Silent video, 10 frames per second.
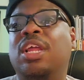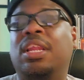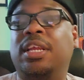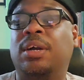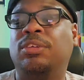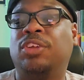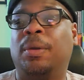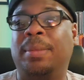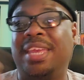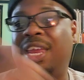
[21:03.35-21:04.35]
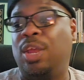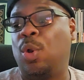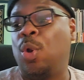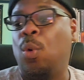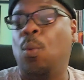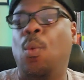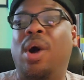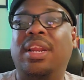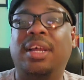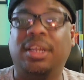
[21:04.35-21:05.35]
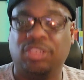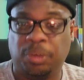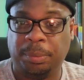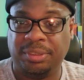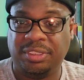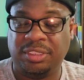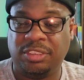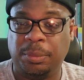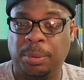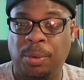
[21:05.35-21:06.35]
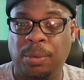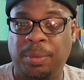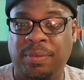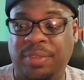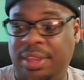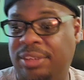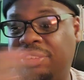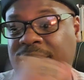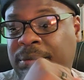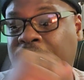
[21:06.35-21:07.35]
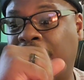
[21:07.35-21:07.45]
Leo is going to be getting 100% support with this.